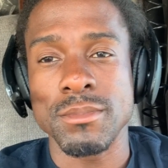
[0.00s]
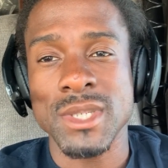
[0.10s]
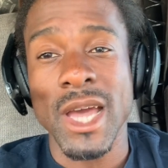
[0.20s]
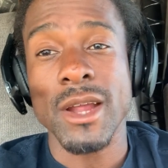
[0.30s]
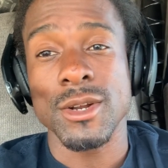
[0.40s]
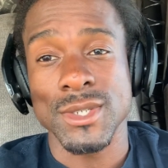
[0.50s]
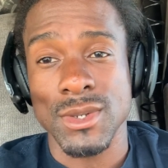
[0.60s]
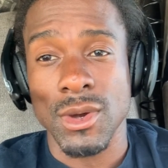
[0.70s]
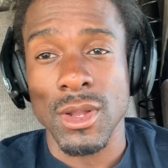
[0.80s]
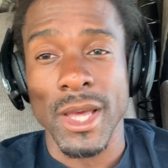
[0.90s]
tires
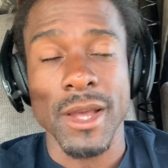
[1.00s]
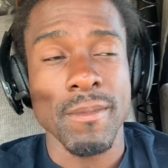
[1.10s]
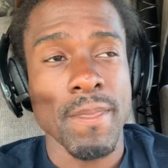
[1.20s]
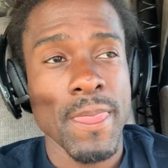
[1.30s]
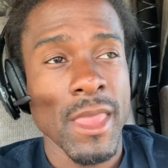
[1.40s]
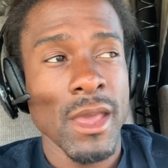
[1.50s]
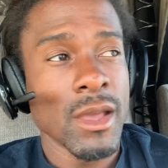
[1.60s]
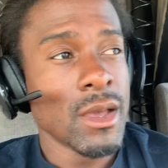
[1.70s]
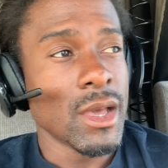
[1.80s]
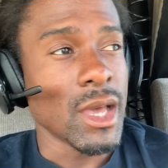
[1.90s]
and all that.
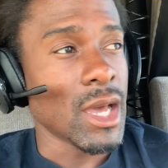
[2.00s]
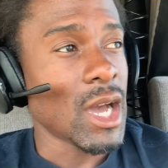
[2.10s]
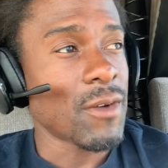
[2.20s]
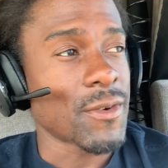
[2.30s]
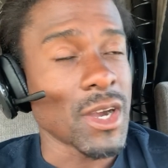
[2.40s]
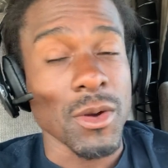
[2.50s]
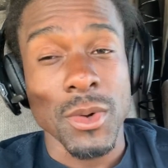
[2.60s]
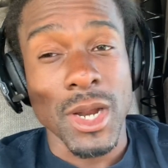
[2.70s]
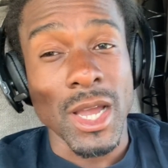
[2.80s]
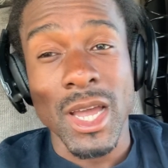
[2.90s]
And I forgot
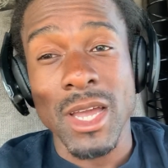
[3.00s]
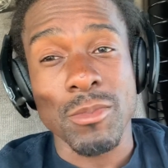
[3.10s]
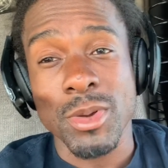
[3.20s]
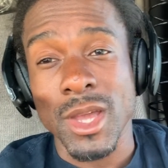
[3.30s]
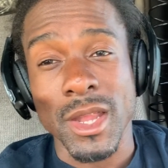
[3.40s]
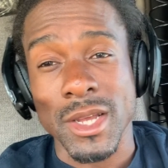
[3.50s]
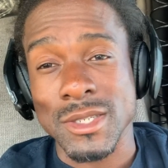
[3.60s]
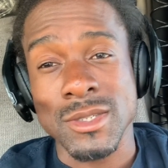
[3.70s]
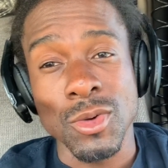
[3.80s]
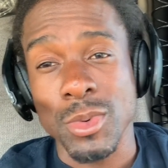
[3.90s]
what I had paid like a
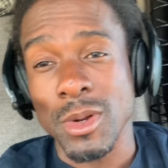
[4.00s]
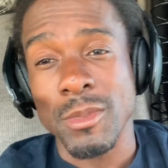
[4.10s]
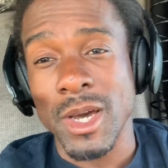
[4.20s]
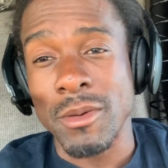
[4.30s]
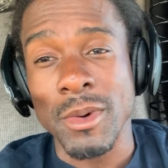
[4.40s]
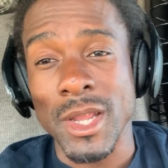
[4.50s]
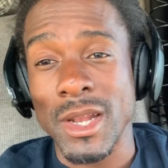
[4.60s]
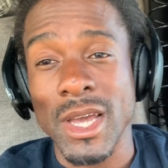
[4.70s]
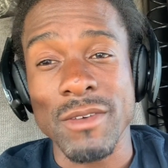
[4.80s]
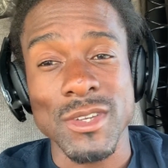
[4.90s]
stupid amount of money
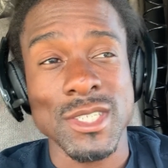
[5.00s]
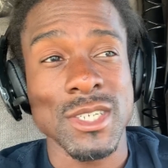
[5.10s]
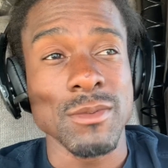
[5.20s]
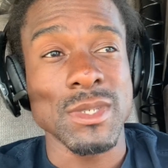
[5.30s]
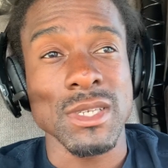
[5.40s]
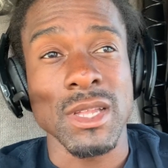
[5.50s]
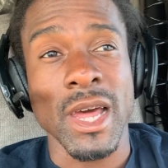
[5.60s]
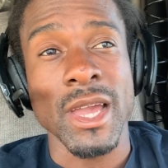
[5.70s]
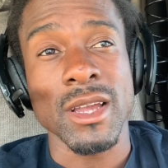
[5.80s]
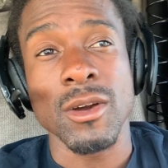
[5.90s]
to have it shipped to
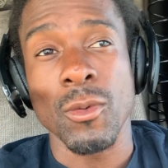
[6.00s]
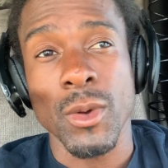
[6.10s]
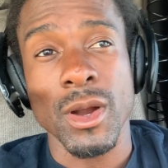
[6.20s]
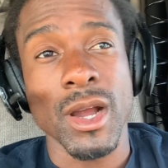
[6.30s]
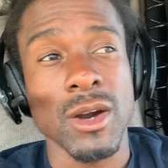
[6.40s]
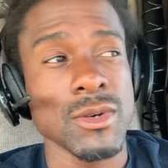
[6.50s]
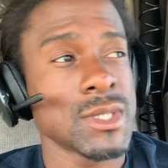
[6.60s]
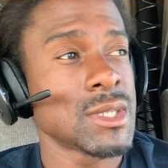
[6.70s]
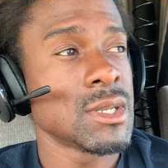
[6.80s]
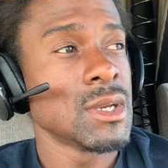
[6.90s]
like a
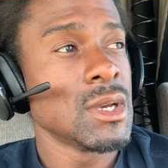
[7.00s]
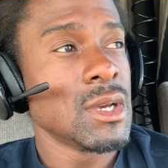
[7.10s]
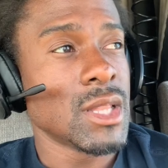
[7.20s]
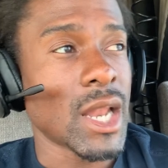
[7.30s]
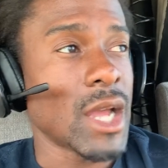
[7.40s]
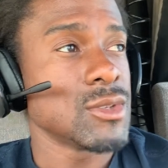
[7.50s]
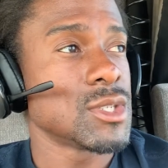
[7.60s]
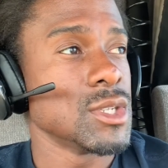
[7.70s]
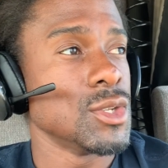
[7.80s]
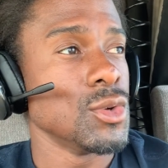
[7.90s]
warehouse that I
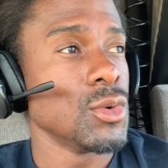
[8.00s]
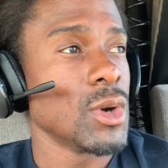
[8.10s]
used to do.